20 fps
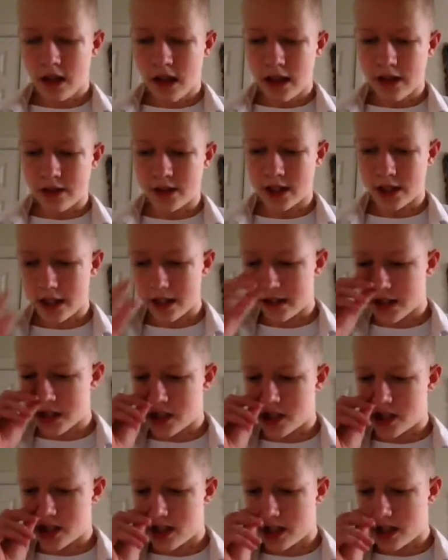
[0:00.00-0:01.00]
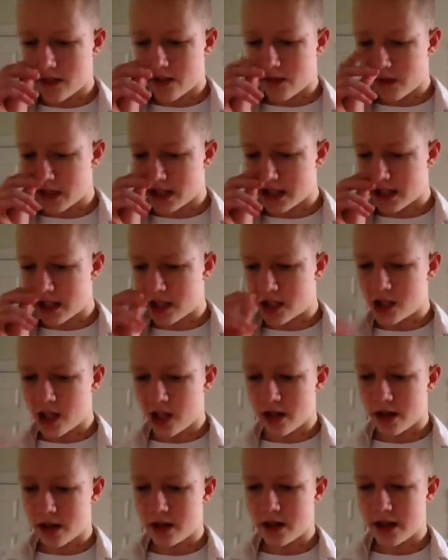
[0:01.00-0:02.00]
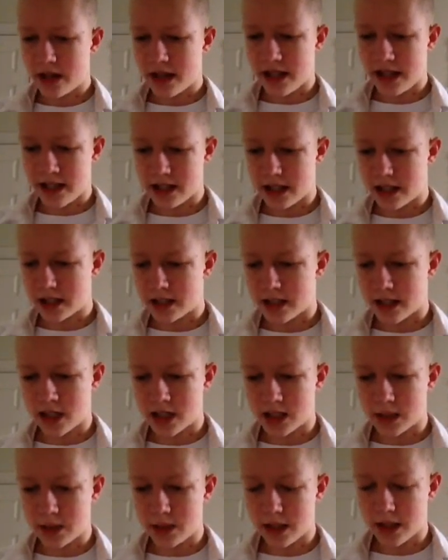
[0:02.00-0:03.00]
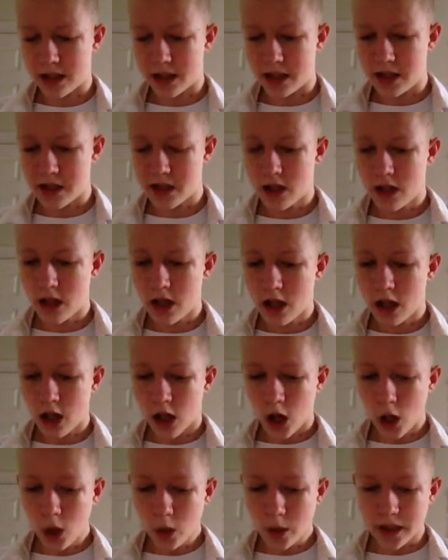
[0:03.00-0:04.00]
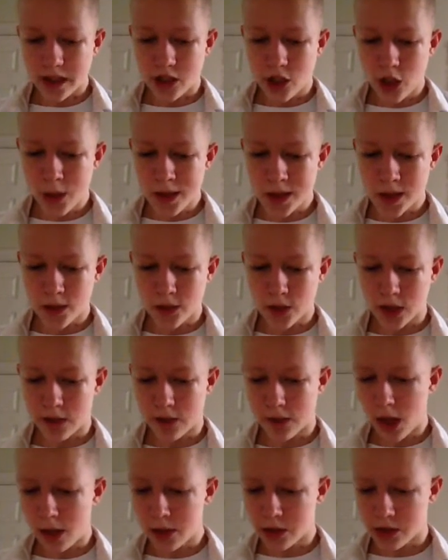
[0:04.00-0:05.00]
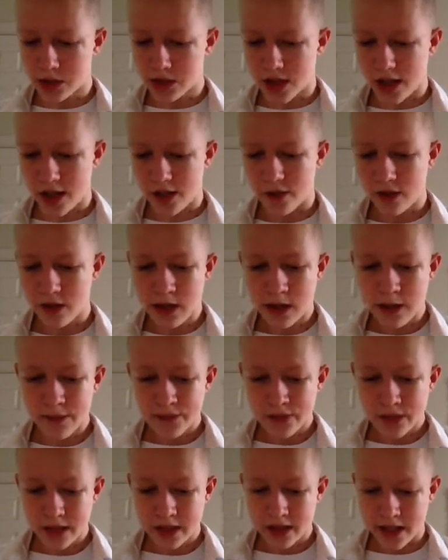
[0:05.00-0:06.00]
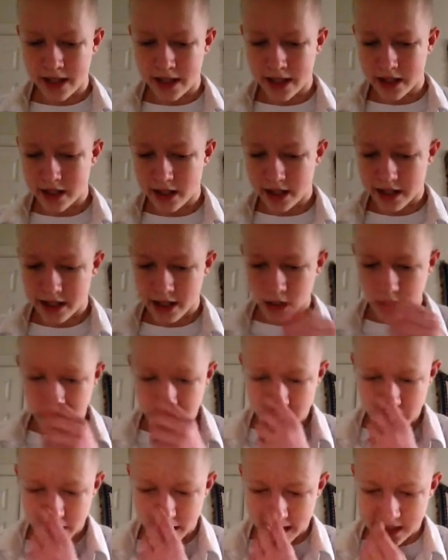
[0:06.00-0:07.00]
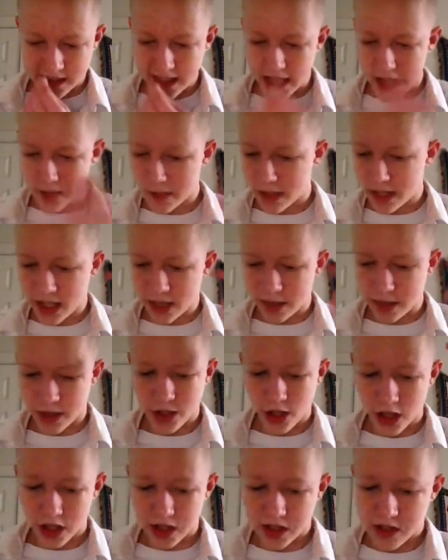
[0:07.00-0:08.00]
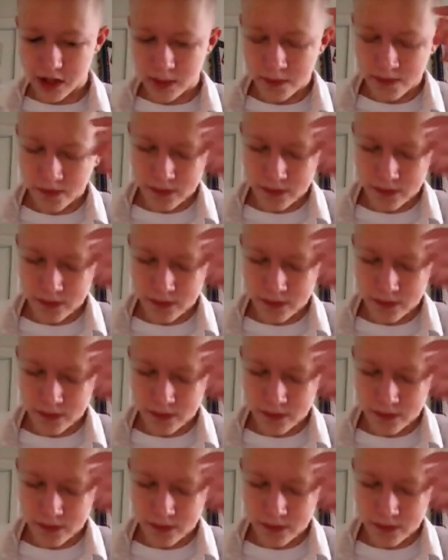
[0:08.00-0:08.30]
And then, and then he shouted, and then he shouted uh, as I contemplated this. Hurry! Two minutes before the bomb goes off! Danny, Danny yelled. It snapped me out of my thoughts.